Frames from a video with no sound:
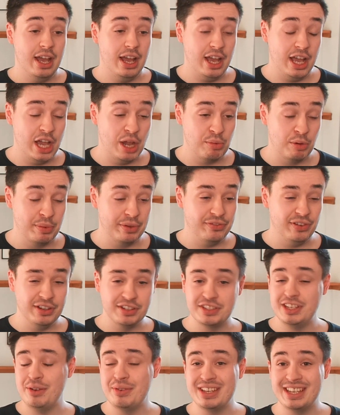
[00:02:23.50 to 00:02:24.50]
Uh, will be fun to
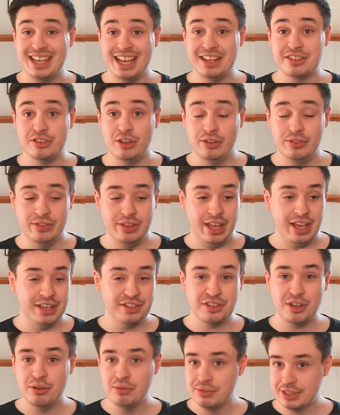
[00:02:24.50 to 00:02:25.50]
see how he gets on there. His
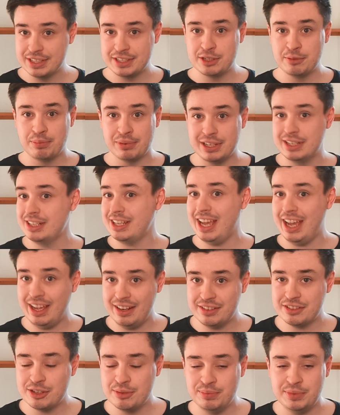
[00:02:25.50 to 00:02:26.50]
own discipline
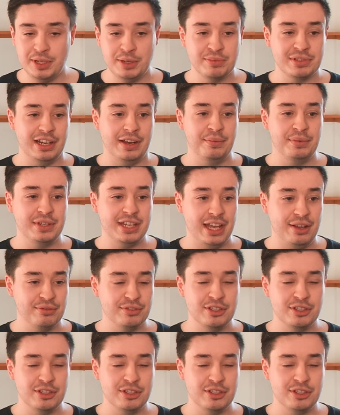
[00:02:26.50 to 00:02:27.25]
can sometimes have him down.